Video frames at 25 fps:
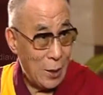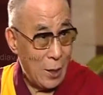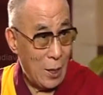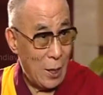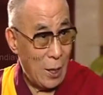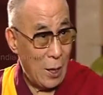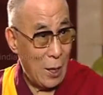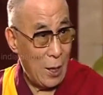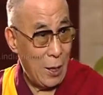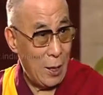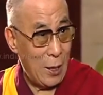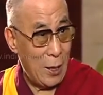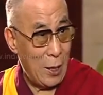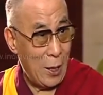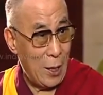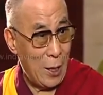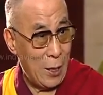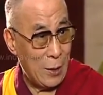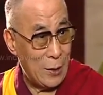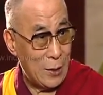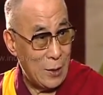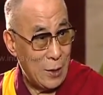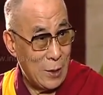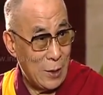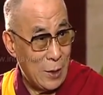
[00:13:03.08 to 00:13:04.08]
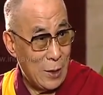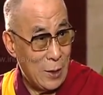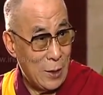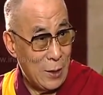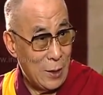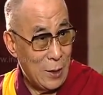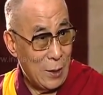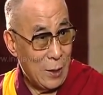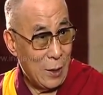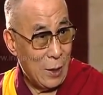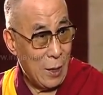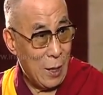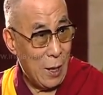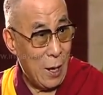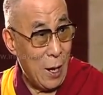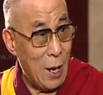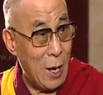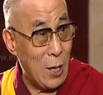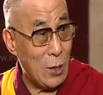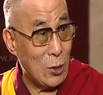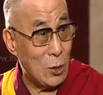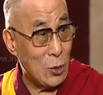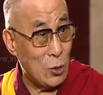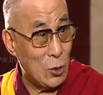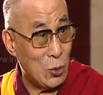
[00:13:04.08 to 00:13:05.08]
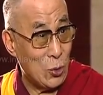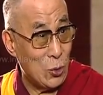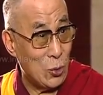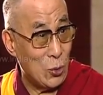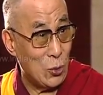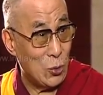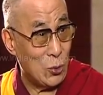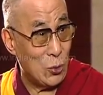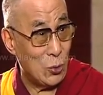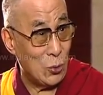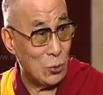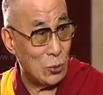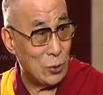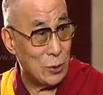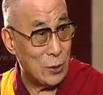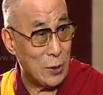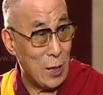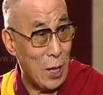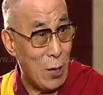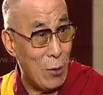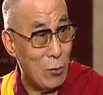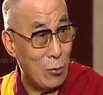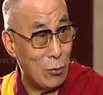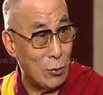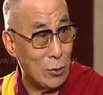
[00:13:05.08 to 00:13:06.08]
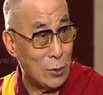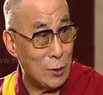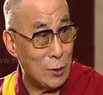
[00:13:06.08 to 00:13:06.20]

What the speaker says: I had unusual sound